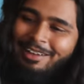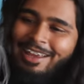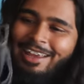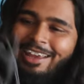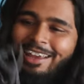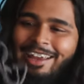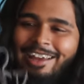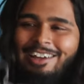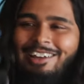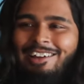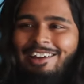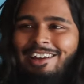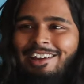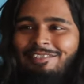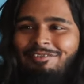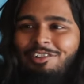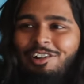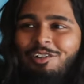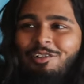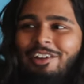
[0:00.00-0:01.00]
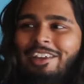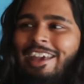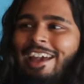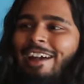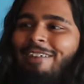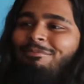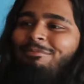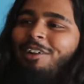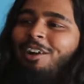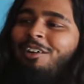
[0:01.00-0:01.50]
I ain't even gonna
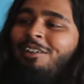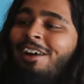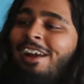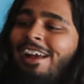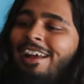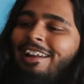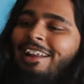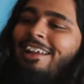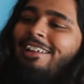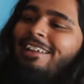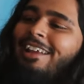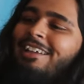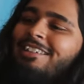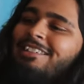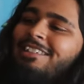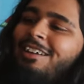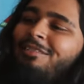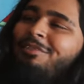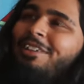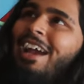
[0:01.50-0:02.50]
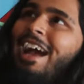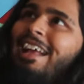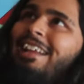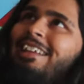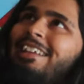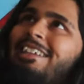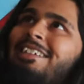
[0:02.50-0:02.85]
cap, bro. And then next up, we got